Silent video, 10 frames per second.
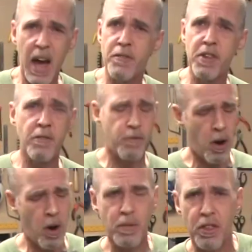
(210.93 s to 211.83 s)
Everything
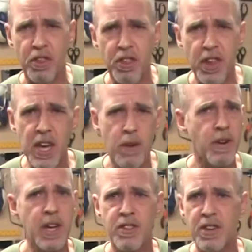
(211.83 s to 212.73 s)
from the
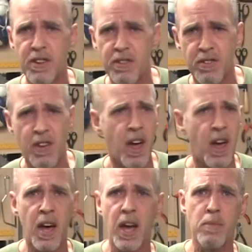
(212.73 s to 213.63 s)
theory, the
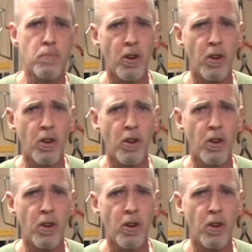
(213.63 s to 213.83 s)
design,